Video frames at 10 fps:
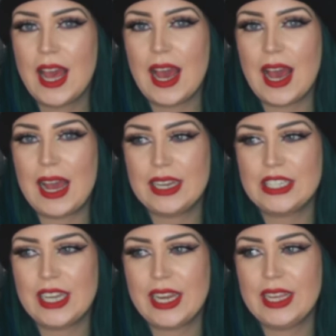
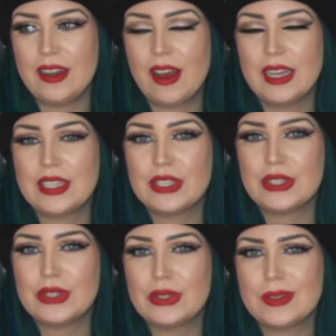Ashlee like
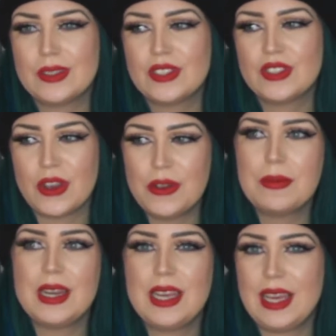so
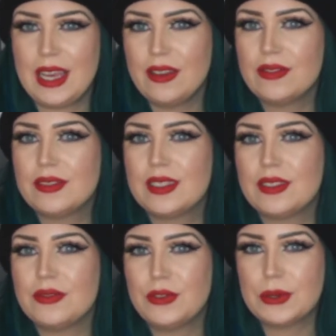many gifts
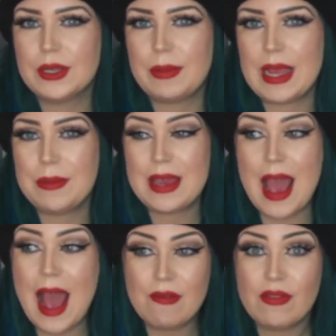for the baby
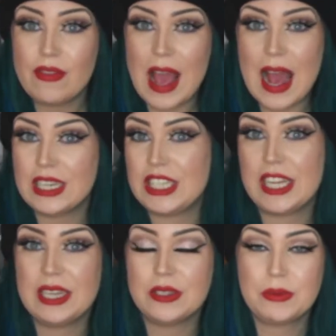and for
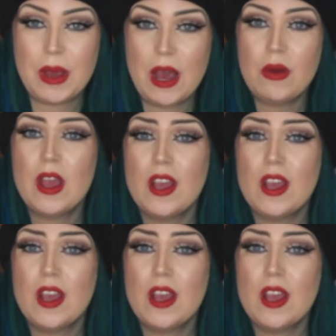Ashlee as well.